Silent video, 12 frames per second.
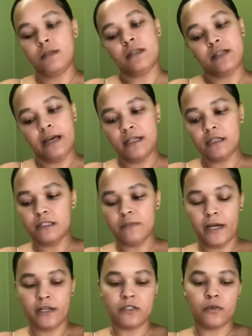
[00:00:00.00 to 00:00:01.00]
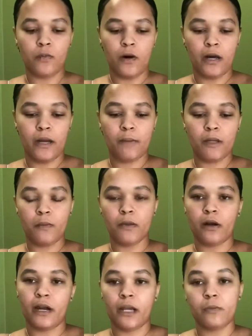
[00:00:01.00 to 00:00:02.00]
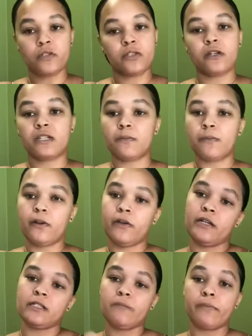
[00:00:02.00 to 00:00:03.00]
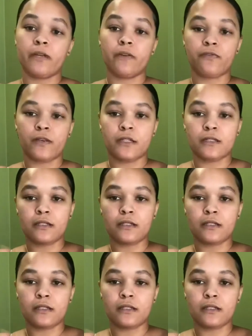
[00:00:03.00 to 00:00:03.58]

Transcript: that leads back to why people are able to experience benefits